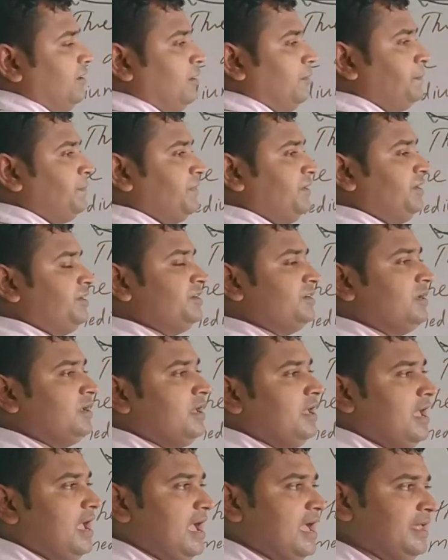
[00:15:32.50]
of it,
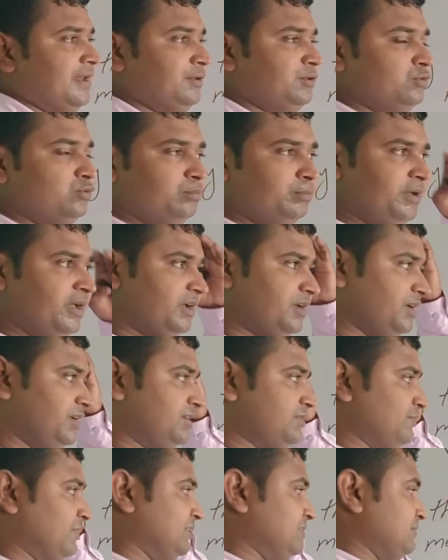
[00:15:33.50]
and you make
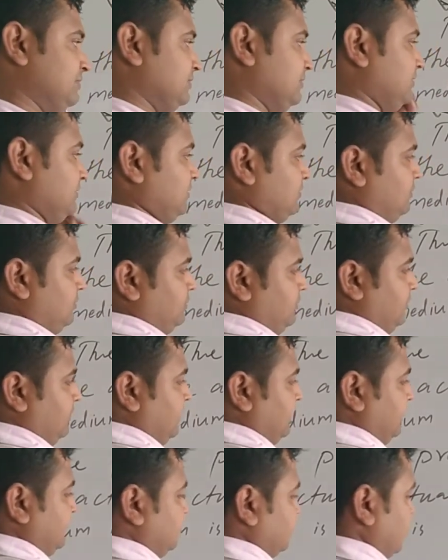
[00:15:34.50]
it one
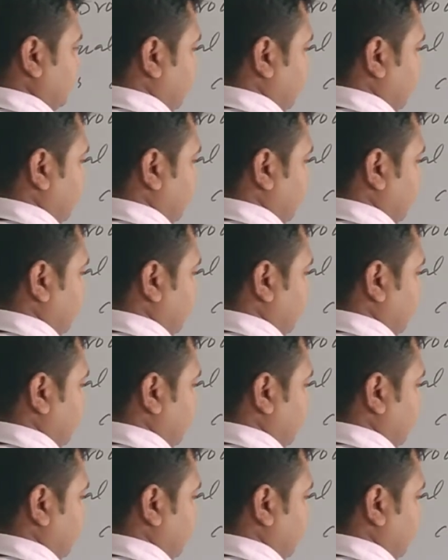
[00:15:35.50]
what?